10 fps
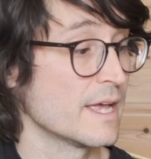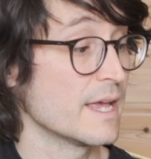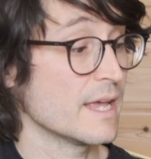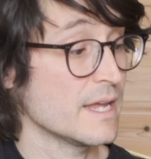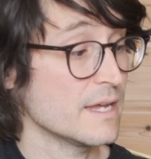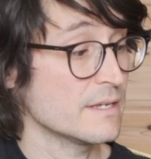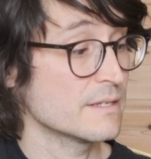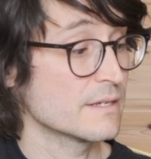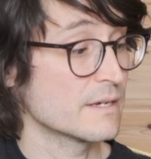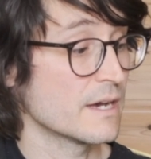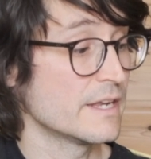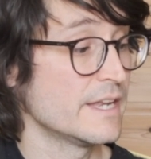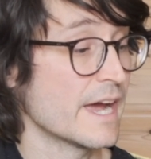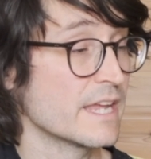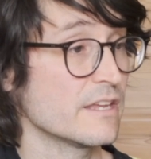and a
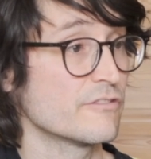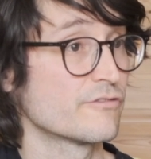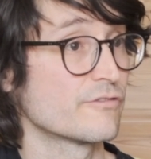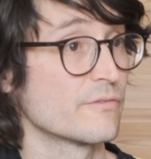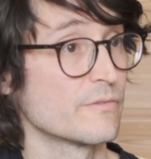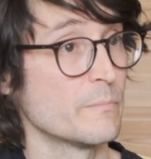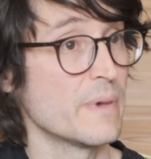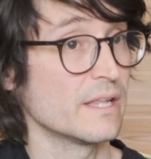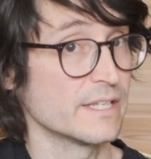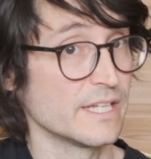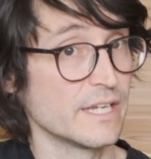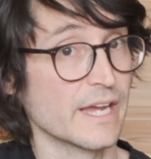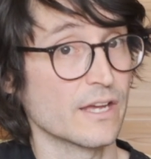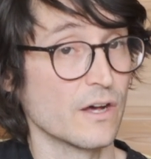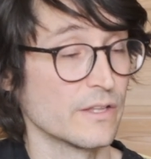naive melody, I
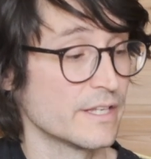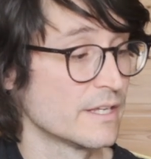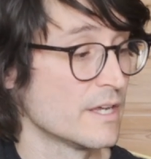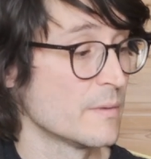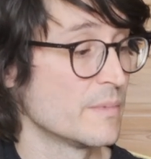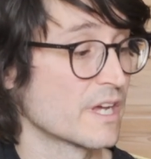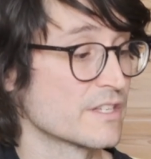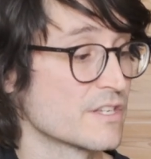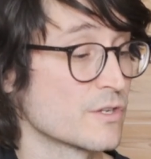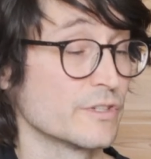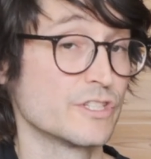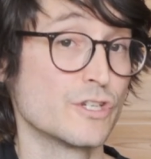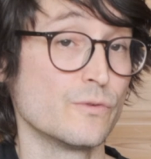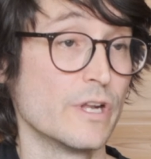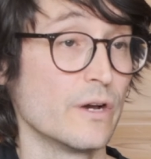call it, because it's only
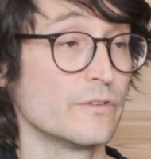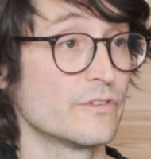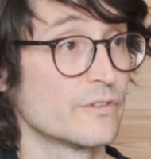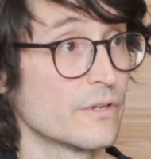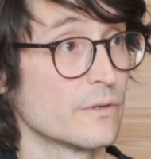two notes.